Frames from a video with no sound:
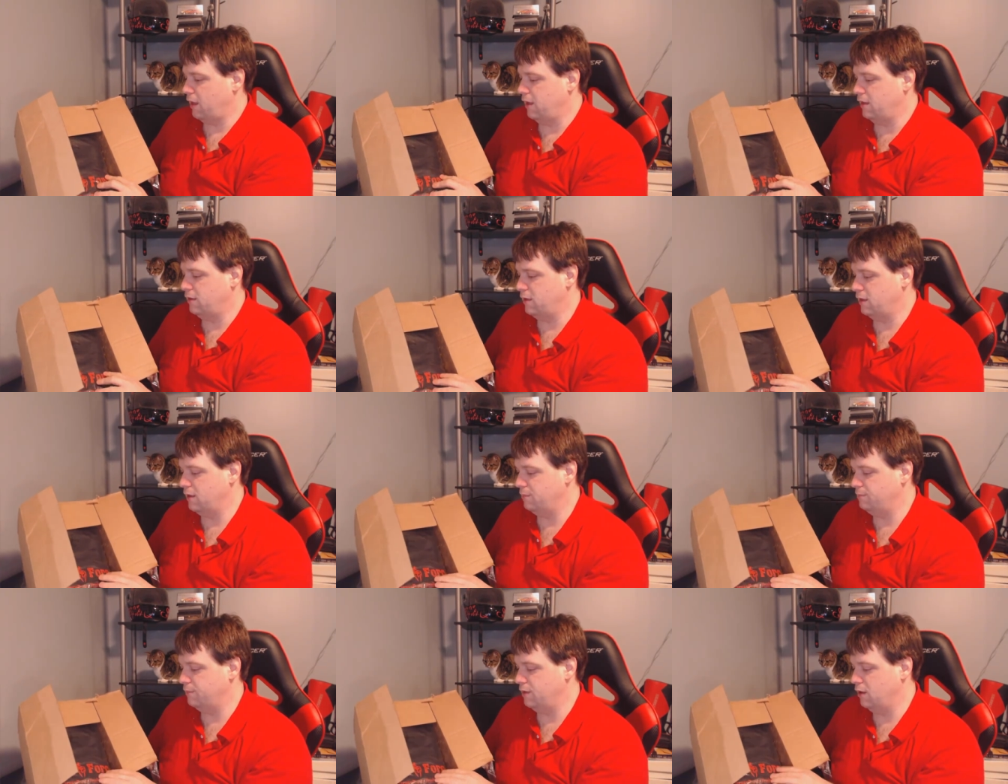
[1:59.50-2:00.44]
and
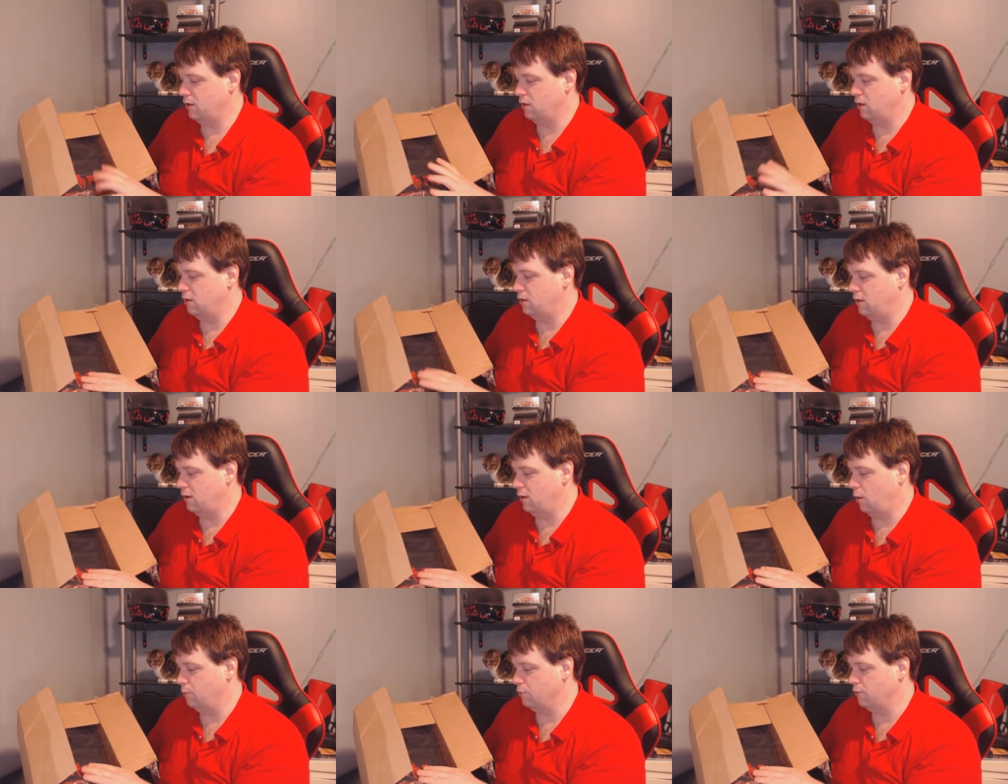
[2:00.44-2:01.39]

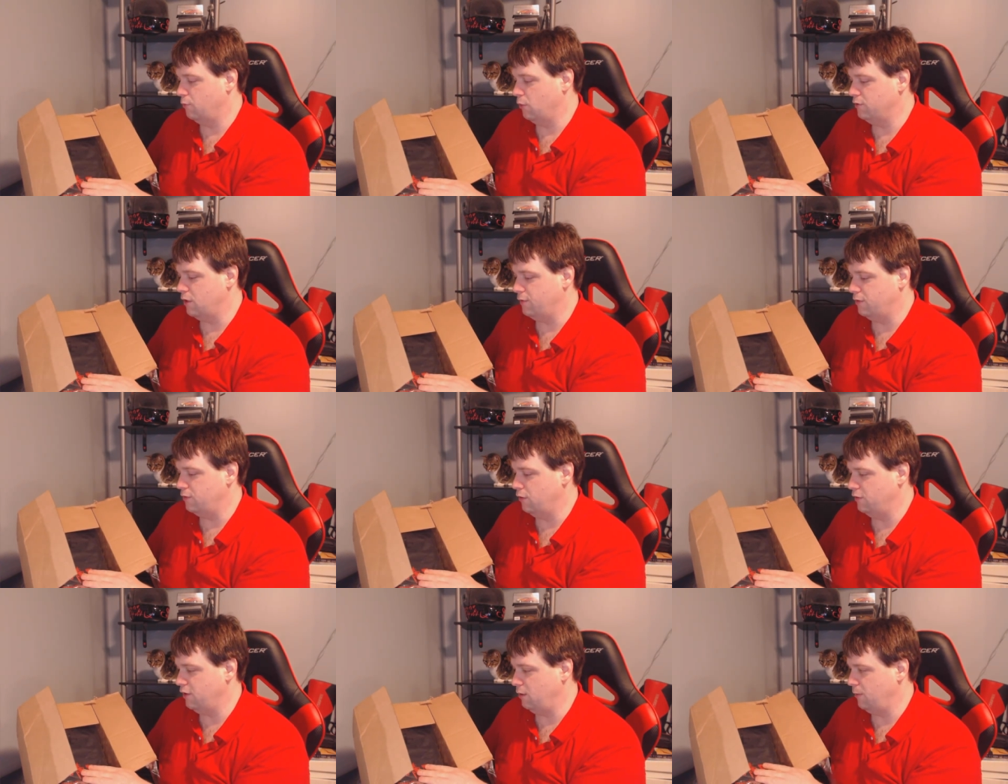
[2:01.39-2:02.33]
all Brute Force stuff is
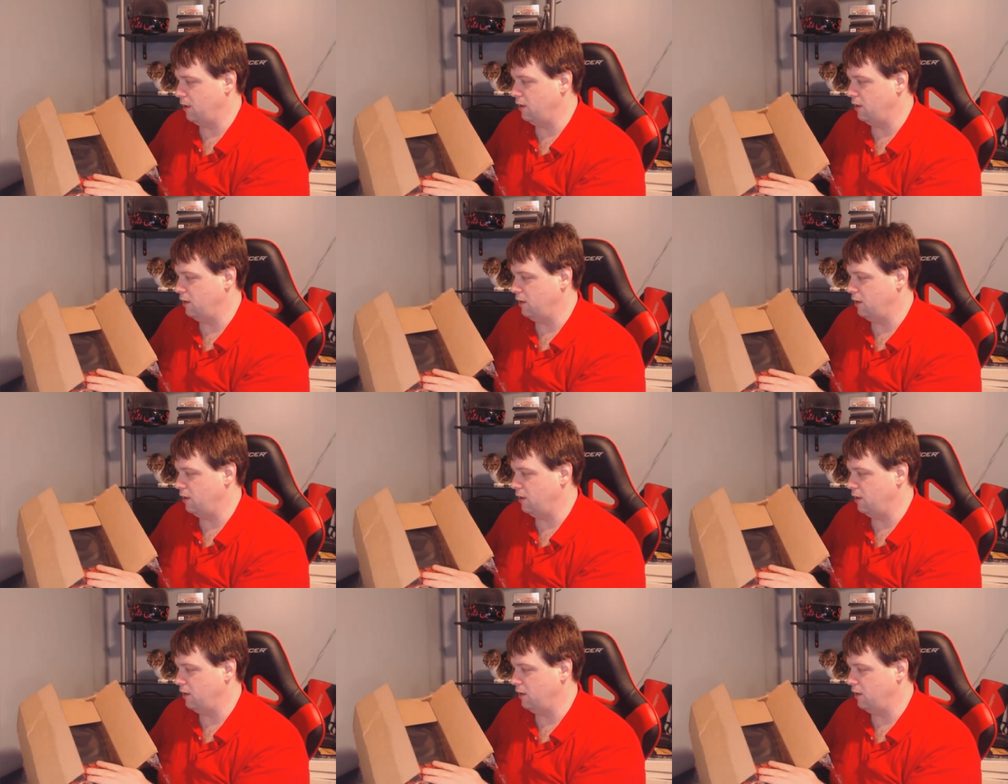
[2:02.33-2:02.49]
USA